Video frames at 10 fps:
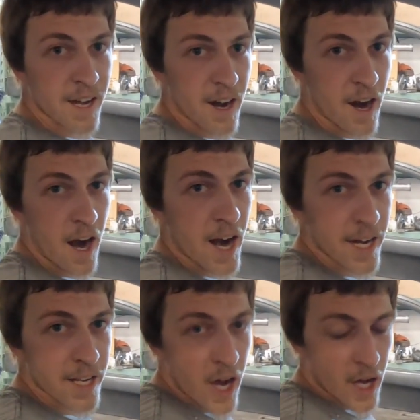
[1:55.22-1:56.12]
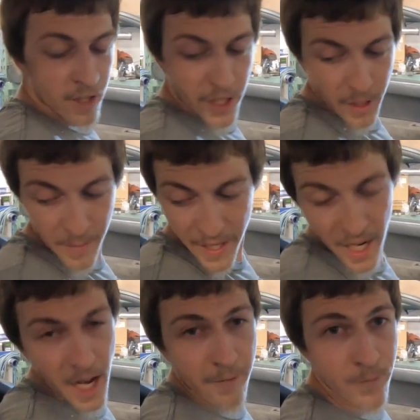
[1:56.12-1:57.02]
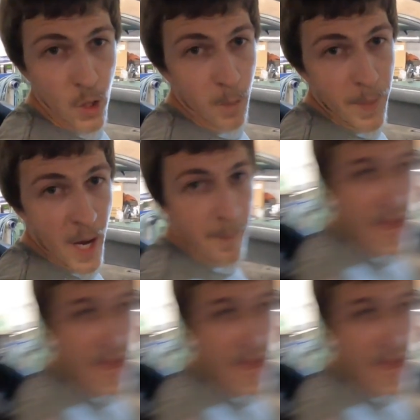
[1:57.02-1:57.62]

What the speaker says: All right, y'all, a little bit of fuel pump